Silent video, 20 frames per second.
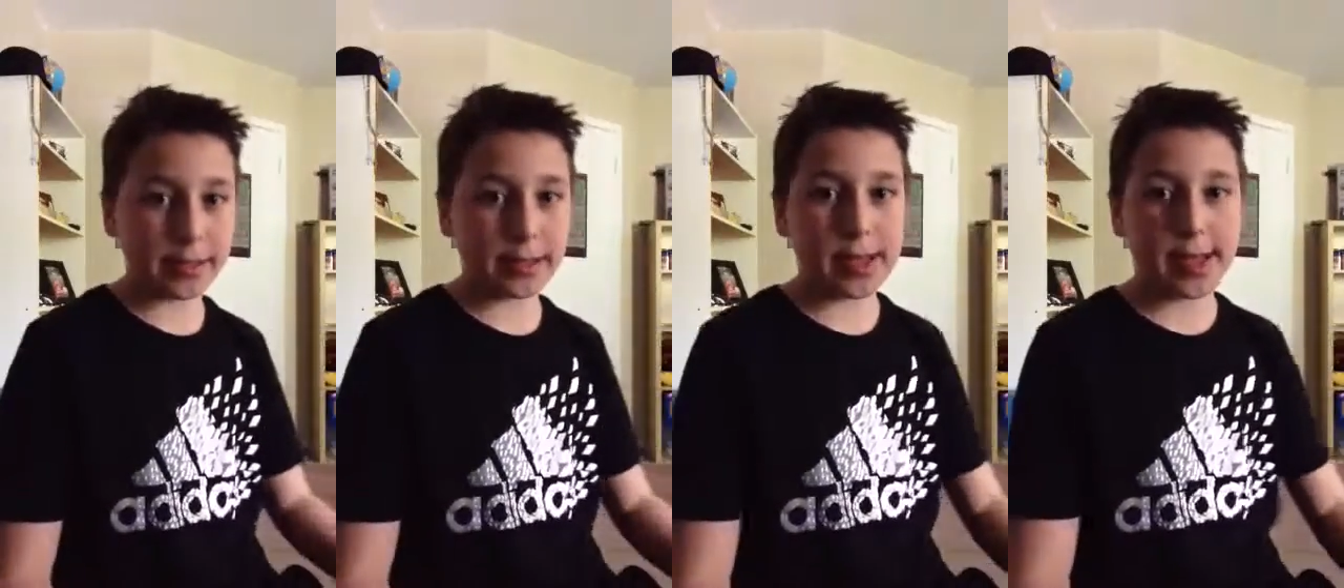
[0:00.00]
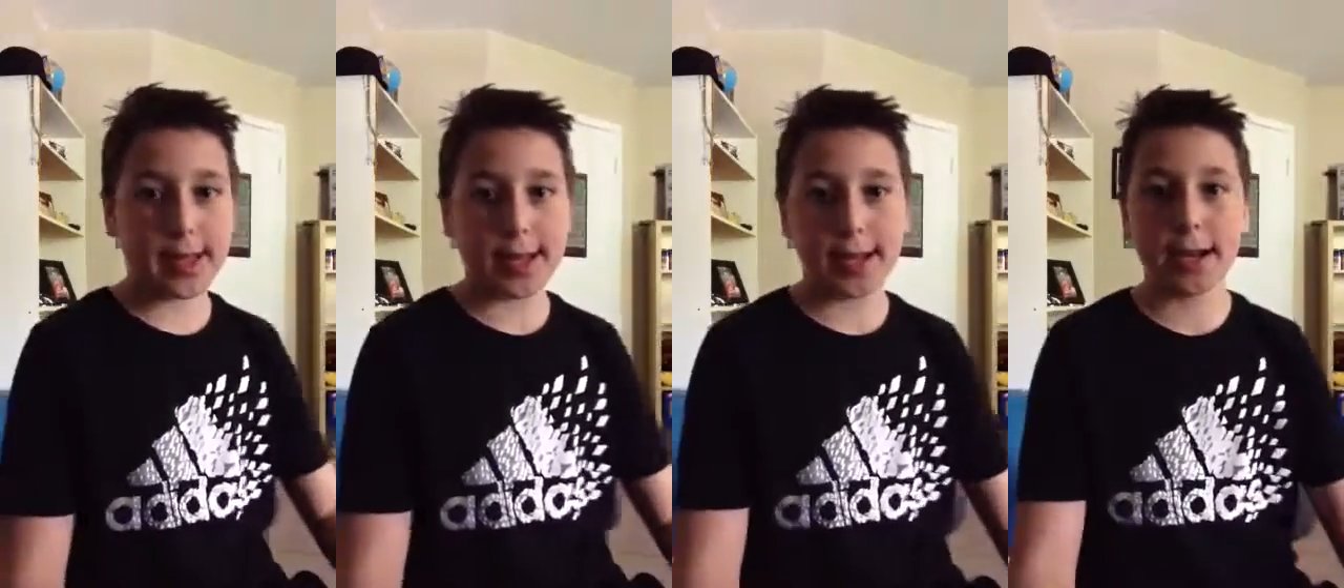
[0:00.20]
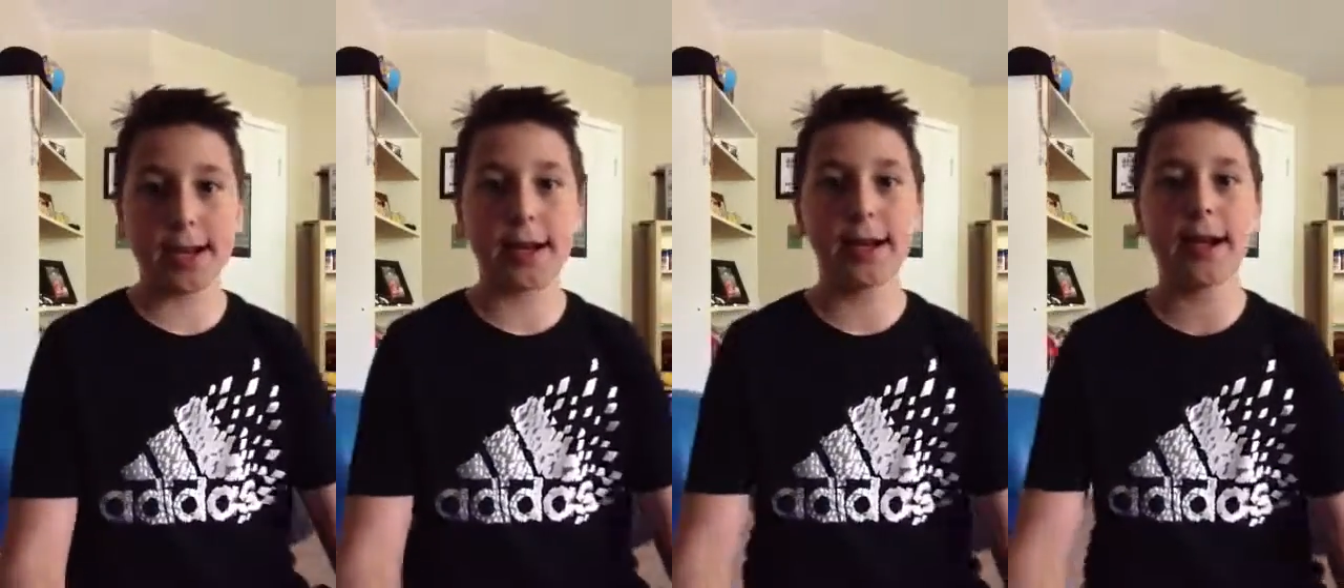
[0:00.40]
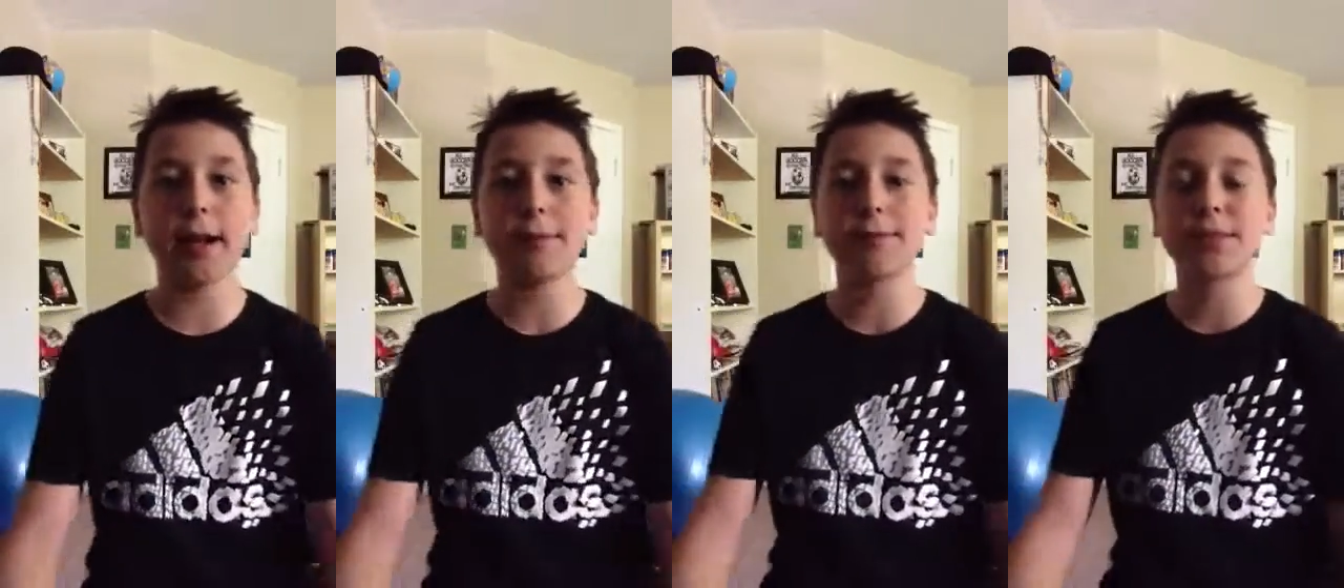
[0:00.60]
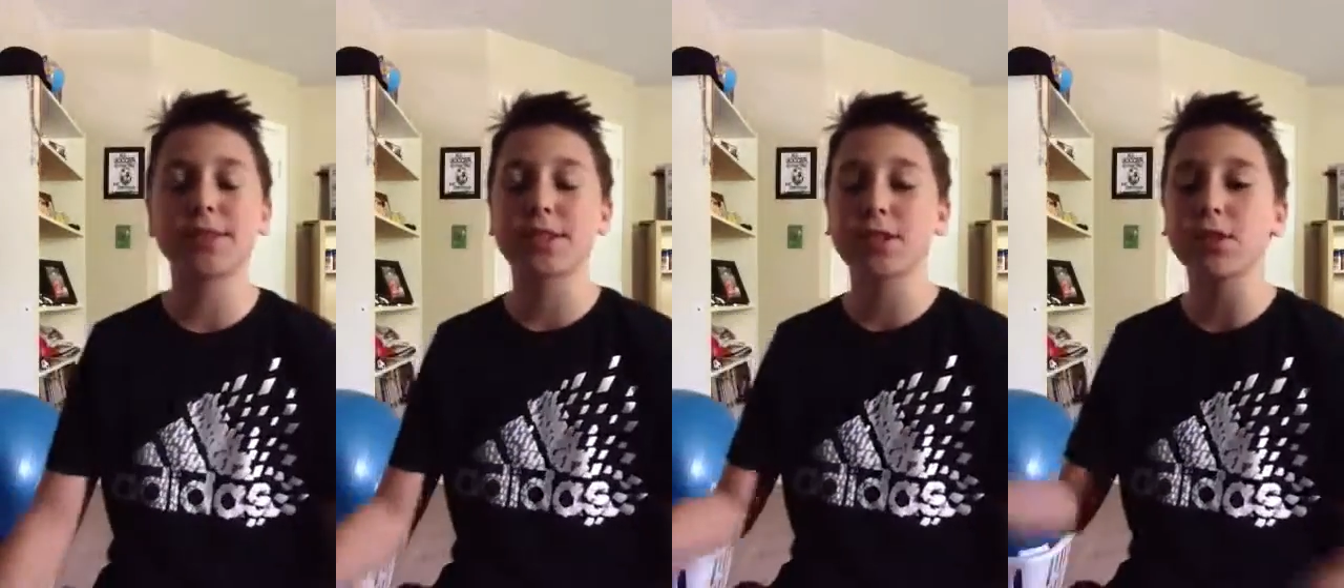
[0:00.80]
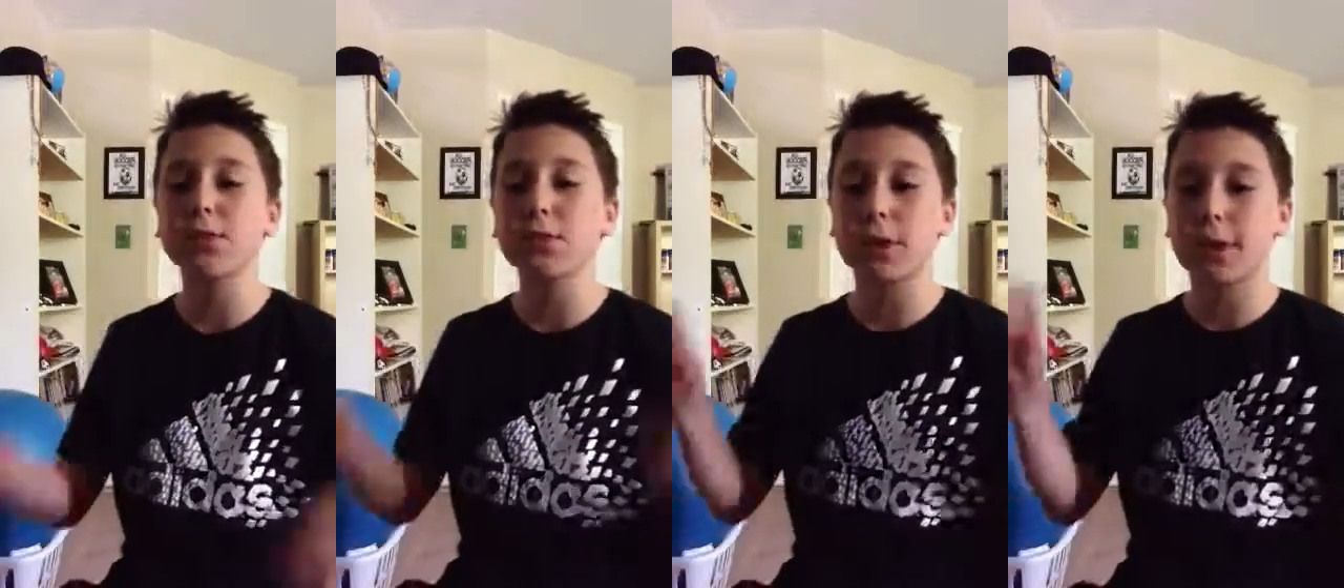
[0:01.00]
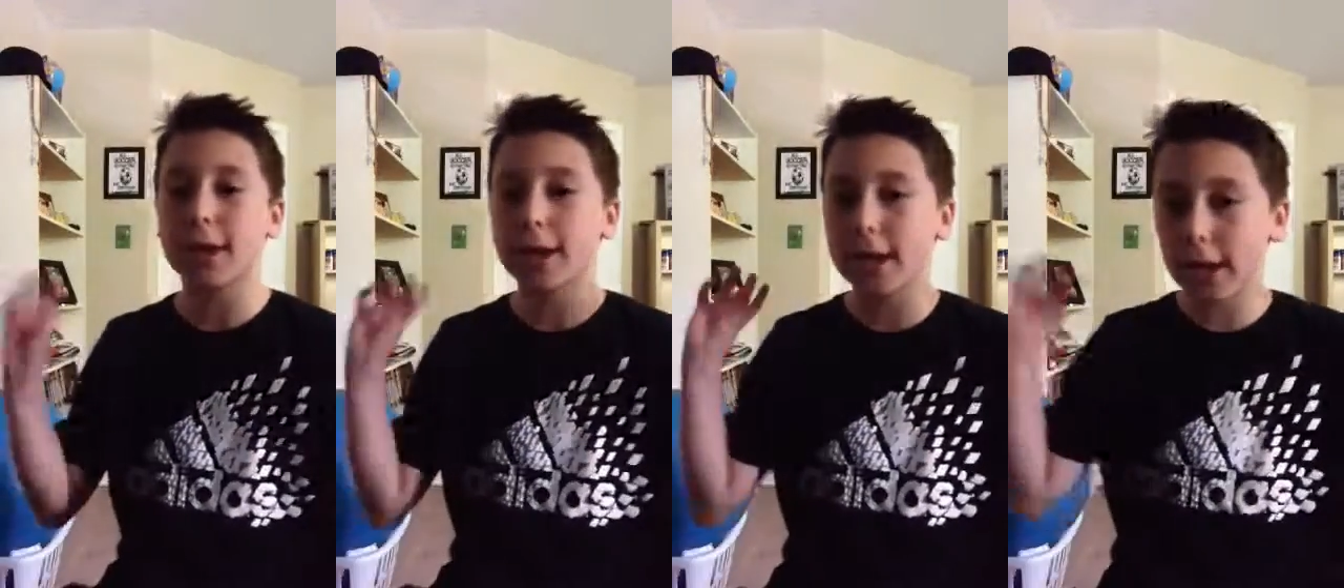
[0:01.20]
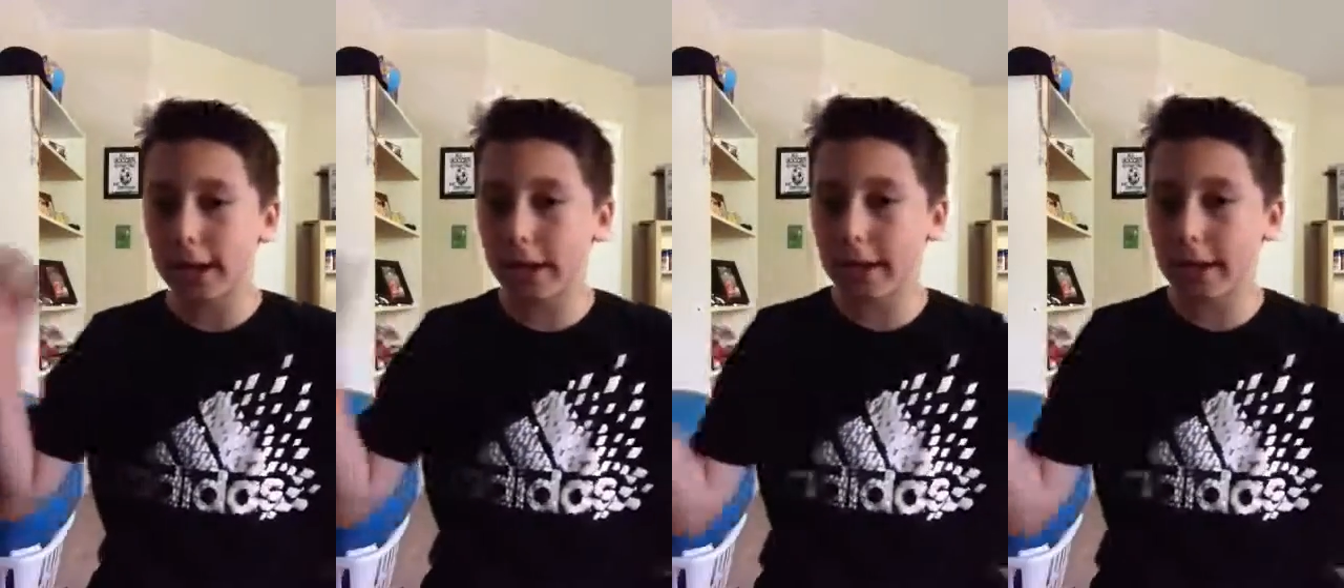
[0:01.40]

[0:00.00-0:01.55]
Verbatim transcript: and I'm still working